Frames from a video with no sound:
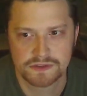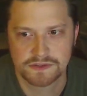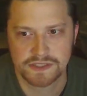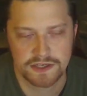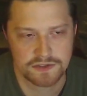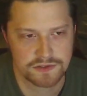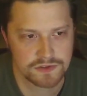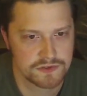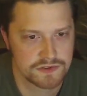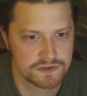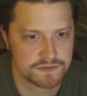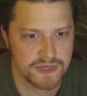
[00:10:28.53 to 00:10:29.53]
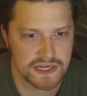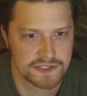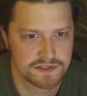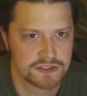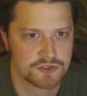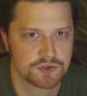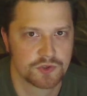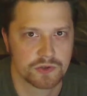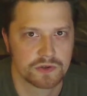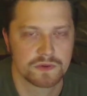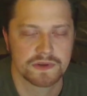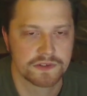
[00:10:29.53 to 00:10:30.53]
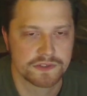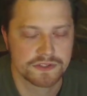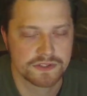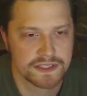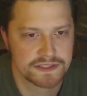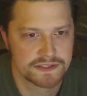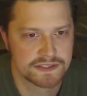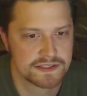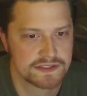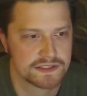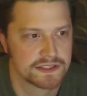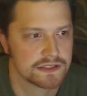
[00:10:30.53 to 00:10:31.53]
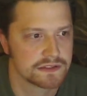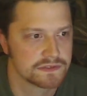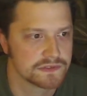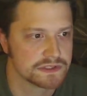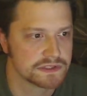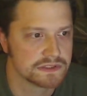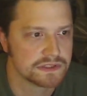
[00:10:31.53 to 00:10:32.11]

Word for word: taking turns passing the controller around. You know, that's that's the kind of uh,